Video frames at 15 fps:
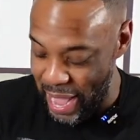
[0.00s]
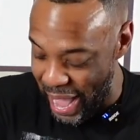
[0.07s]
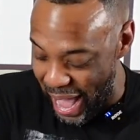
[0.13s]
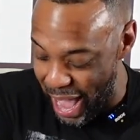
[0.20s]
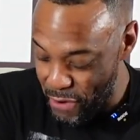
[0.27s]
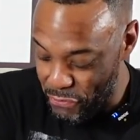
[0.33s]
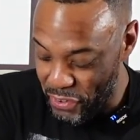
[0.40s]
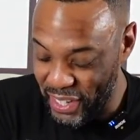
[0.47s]

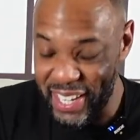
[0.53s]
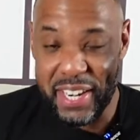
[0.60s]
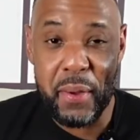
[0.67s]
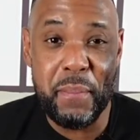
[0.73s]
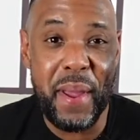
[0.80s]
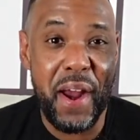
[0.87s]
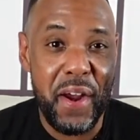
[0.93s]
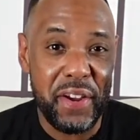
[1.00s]
African
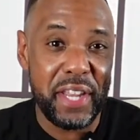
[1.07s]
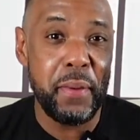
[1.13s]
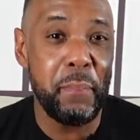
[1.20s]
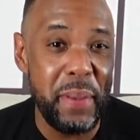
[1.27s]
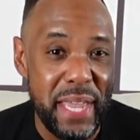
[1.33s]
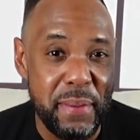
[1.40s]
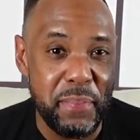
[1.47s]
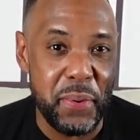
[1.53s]
American
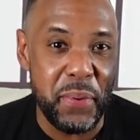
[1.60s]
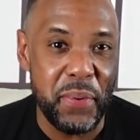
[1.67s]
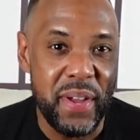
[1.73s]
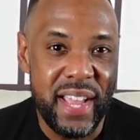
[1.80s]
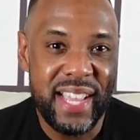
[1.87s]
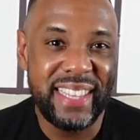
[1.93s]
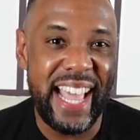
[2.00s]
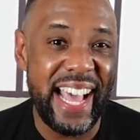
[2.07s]
people
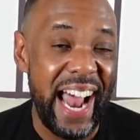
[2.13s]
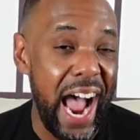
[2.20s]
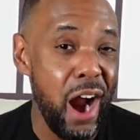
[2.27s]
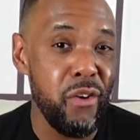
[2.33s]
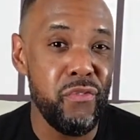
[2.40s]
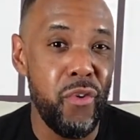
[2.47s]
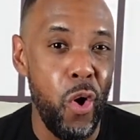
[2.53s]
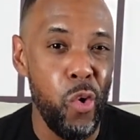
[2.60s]
that
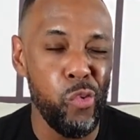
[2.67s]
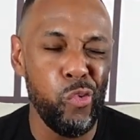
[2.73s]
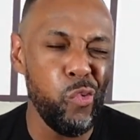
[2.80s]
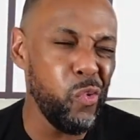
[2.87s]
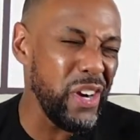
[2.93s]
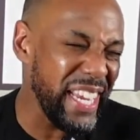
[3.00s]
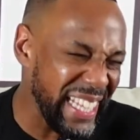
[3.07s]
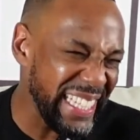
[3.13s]
our vote
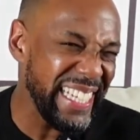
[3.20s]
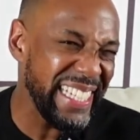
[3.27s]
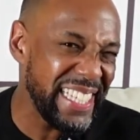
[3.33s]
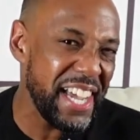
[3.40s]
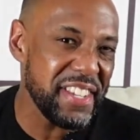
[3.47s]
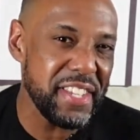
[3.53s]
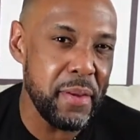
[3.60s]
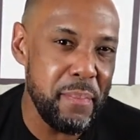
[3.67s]
really
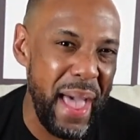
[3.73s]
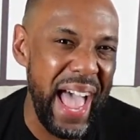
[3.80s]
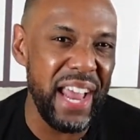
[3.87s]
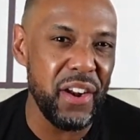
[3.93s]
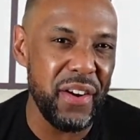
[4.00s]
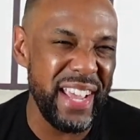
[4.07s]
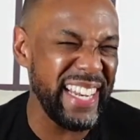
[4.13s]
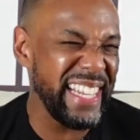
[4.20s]
doesn't
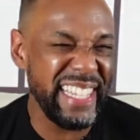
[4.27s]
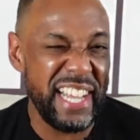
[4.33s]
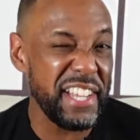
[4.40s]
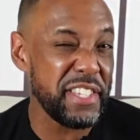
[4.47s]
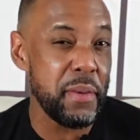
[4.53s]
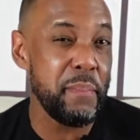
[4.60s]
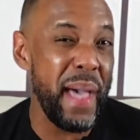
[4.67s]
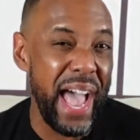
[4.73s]
matter and it
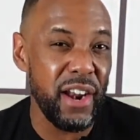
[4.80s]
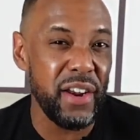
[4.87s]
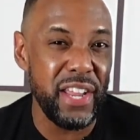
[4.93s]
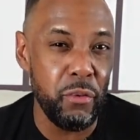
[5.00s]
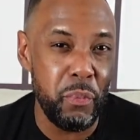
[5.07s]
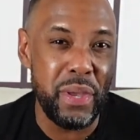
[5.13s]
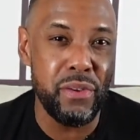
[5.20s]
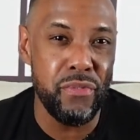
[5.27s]
doesn't matter
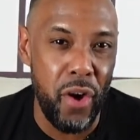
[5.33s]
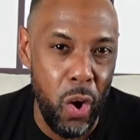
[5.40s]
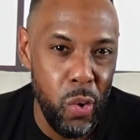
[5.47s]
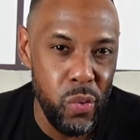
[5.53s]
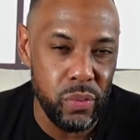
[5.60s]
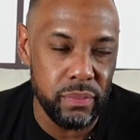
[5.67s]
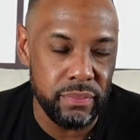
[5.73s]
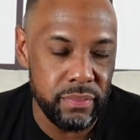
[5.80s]
if we
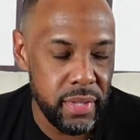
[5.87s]
vote?